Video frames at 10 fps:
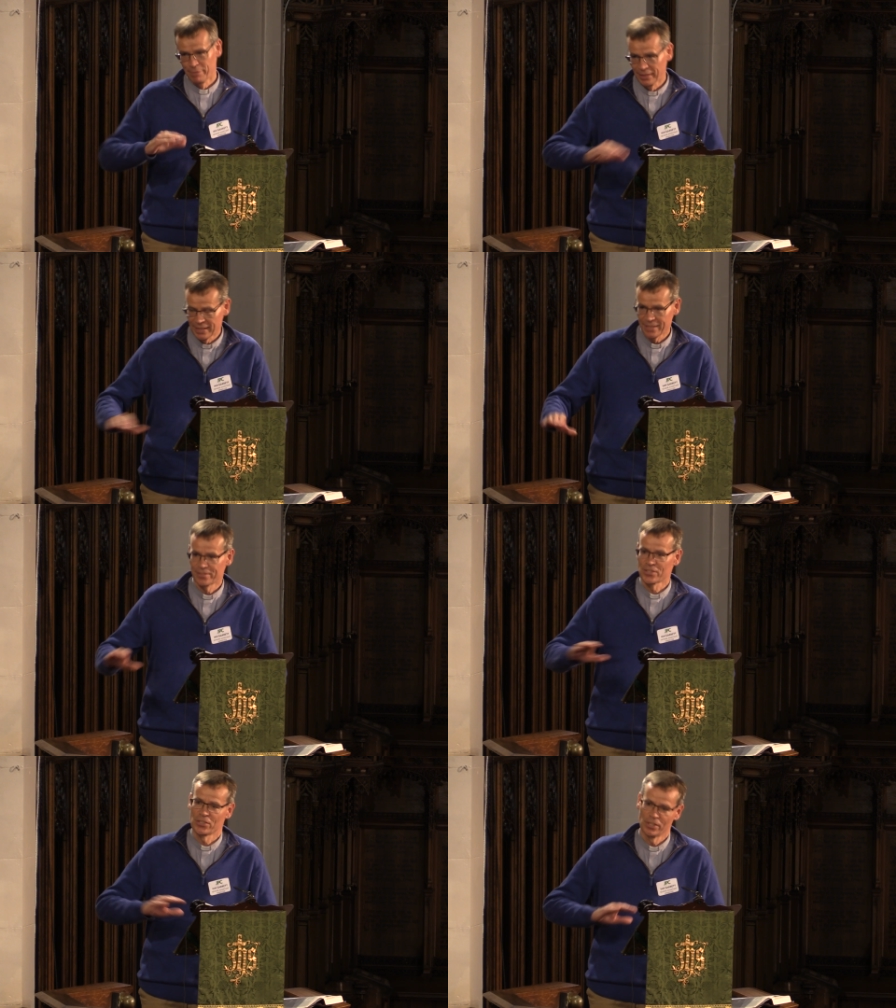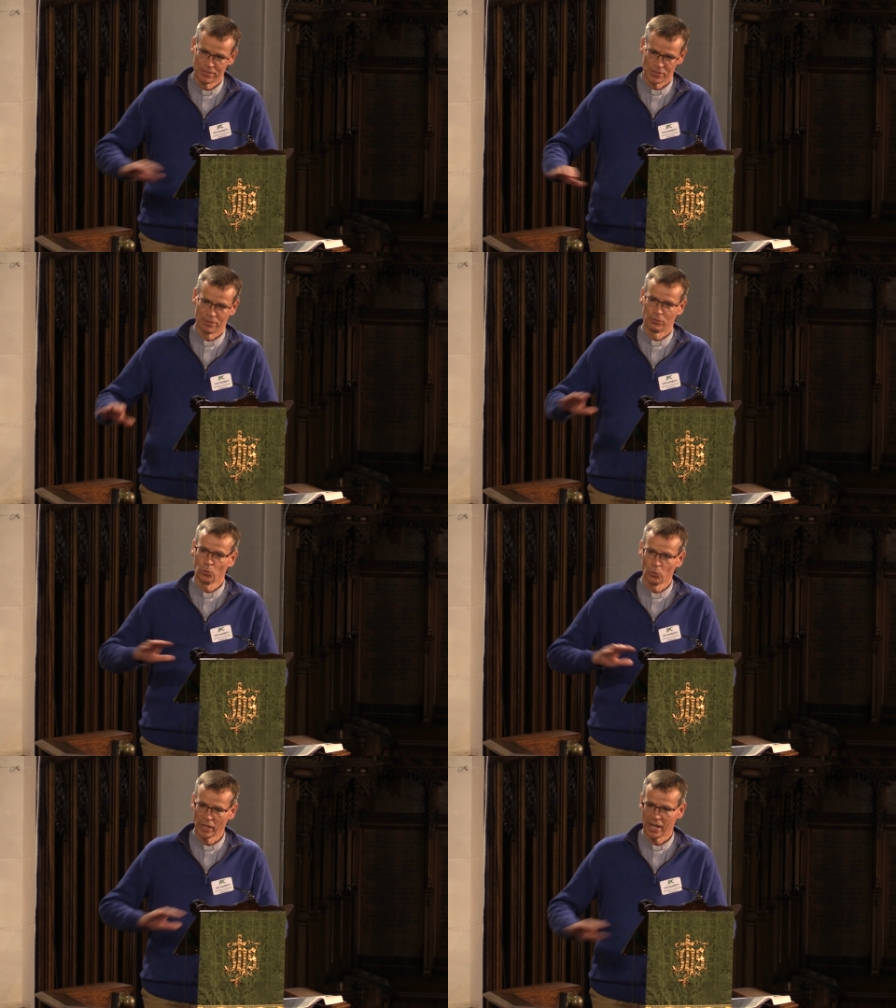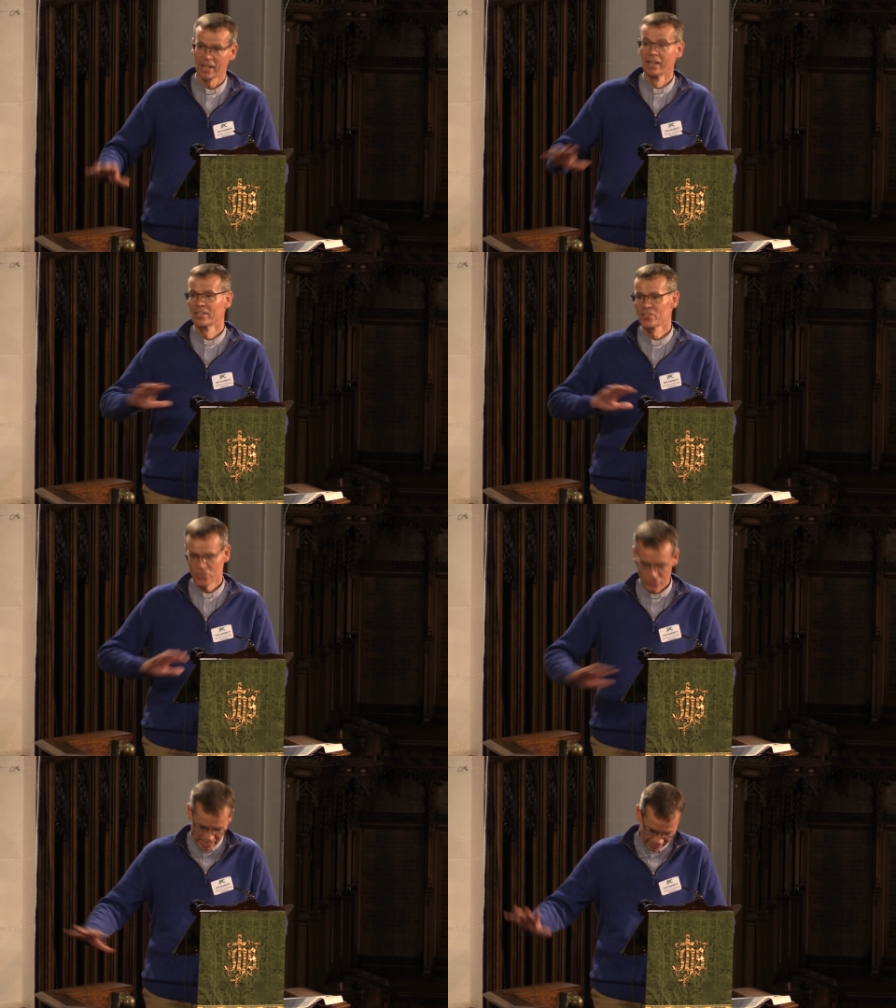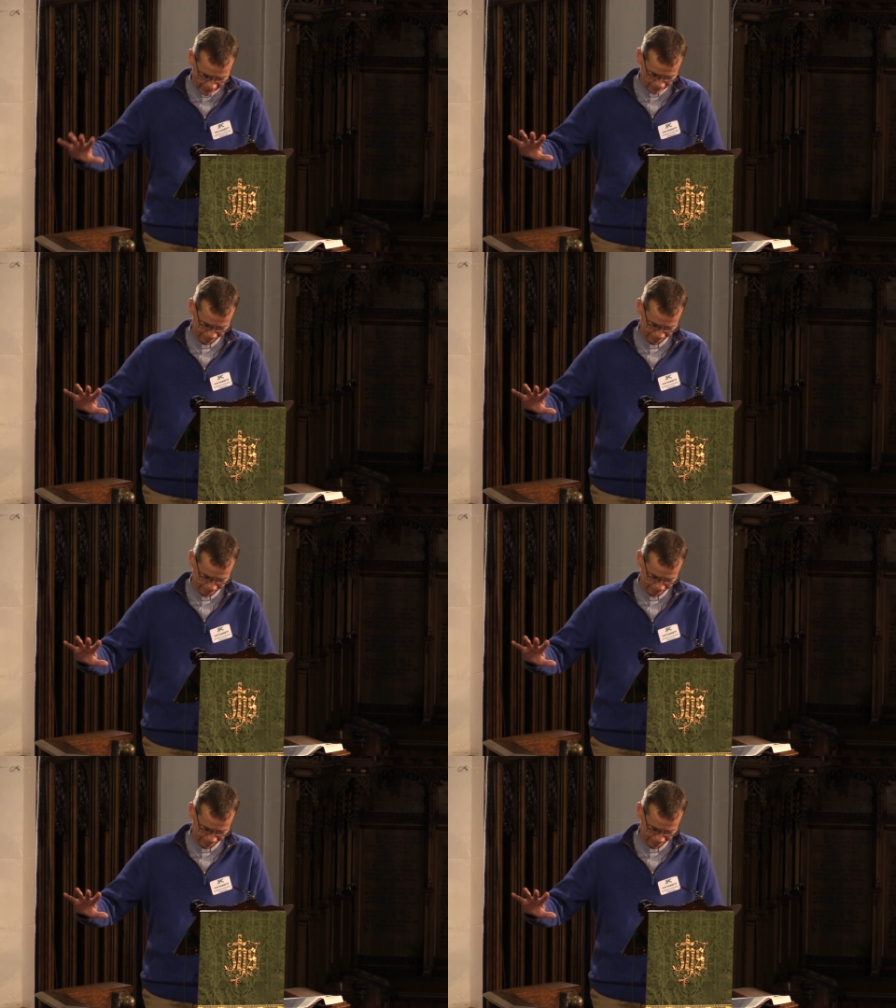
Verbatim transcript: beneath the surface of all that stick.